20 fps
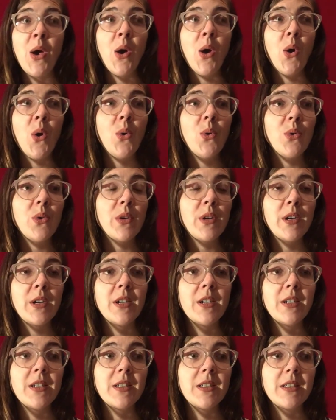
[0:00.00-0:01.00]

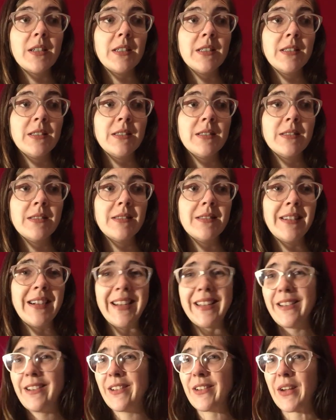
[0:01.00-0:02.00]
or I
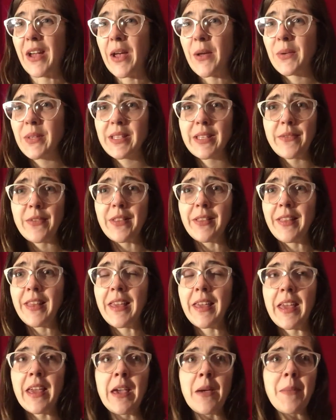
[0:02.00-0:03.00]
don't know, I was even
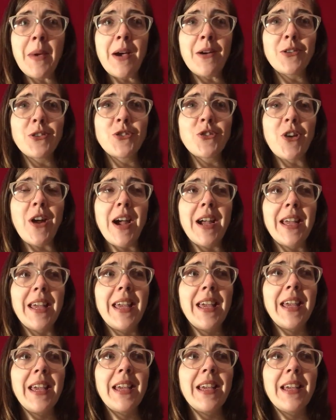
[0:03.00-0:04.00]
thinking about
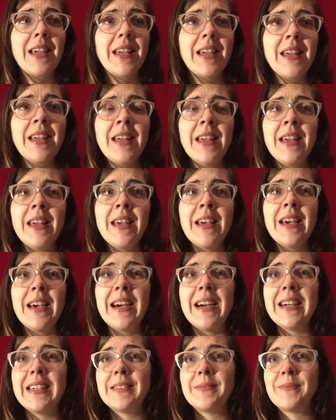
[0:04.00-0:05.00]
I
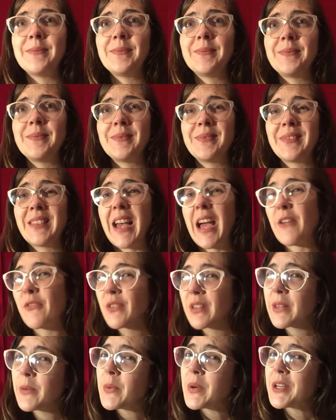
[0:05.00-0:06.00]

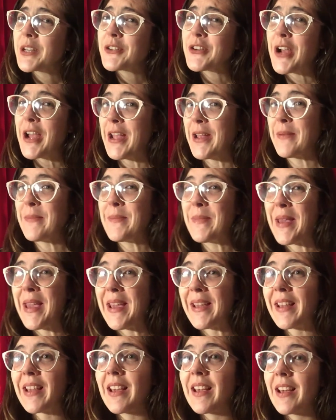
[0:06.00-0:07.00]
really want to try and
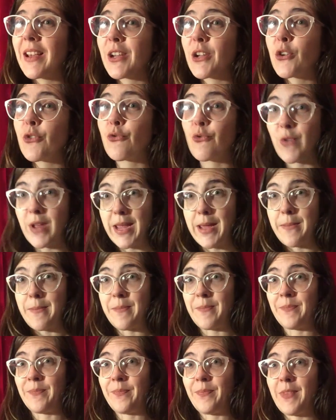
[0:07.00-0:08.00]
make
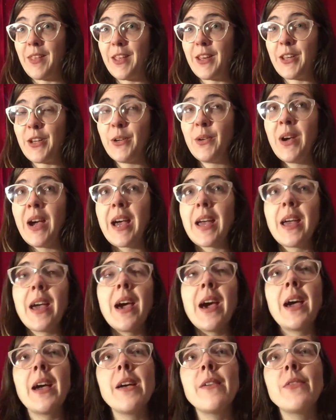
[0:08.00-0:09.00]
cream. You know,
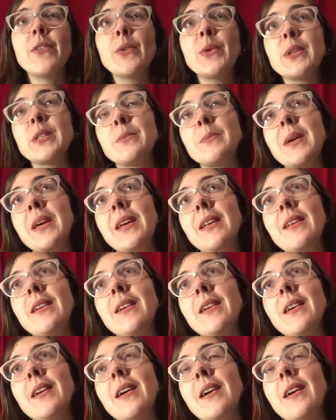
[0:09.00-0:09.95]
I've always made